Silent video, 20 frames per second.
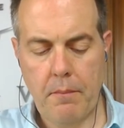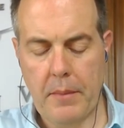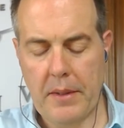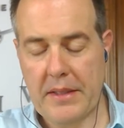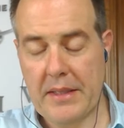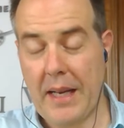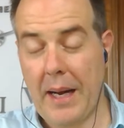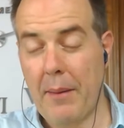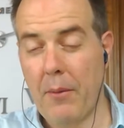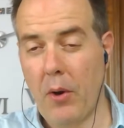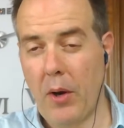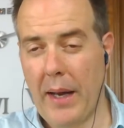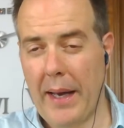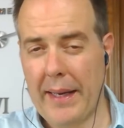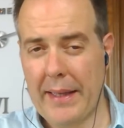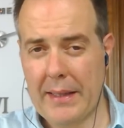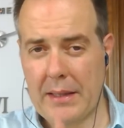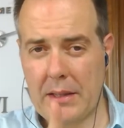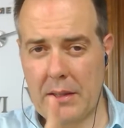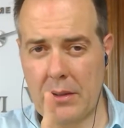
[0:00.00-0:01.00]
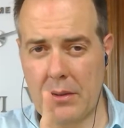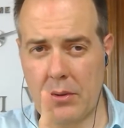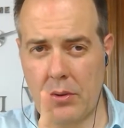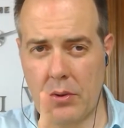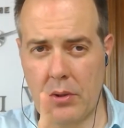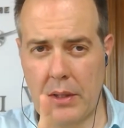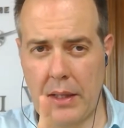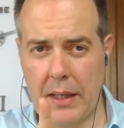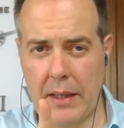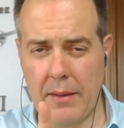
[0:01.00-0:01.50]
Metabolites, you
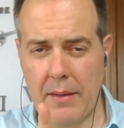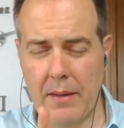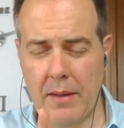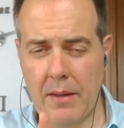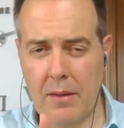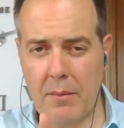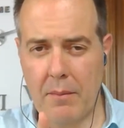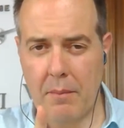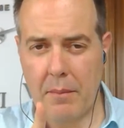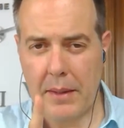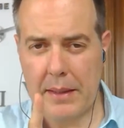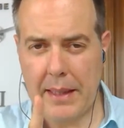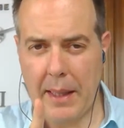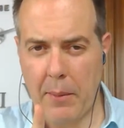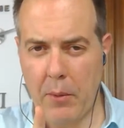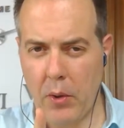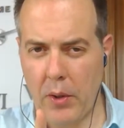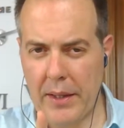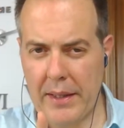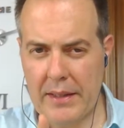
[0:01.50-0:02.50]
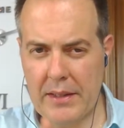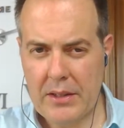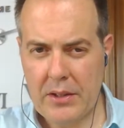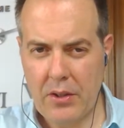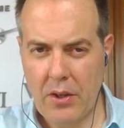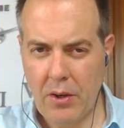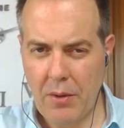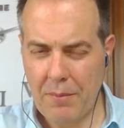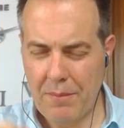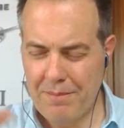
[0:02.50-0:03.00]
see? Metabolites,
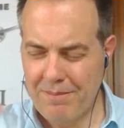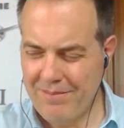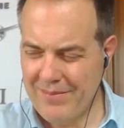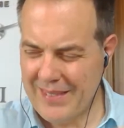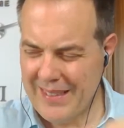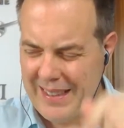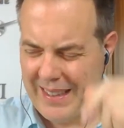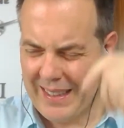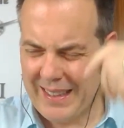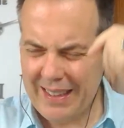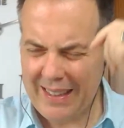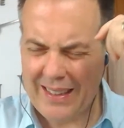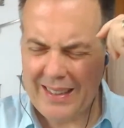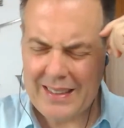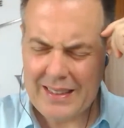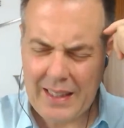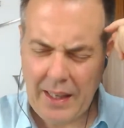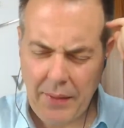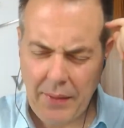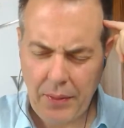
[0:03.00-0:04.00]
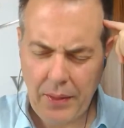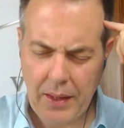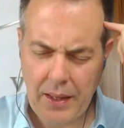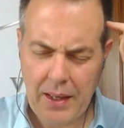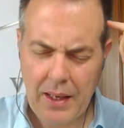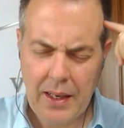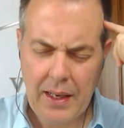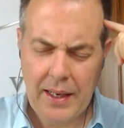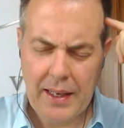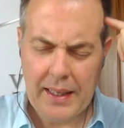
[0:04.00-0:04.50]
no. Yeah, something
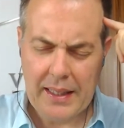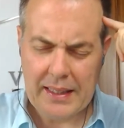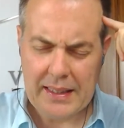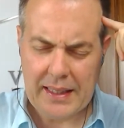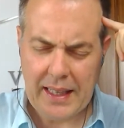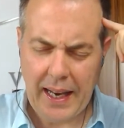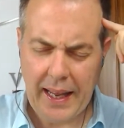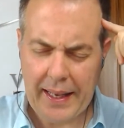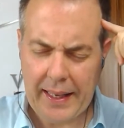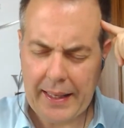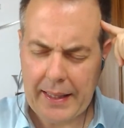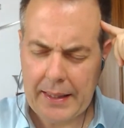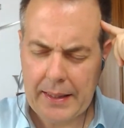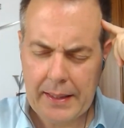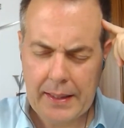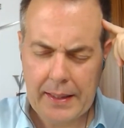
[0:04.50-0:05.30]
is like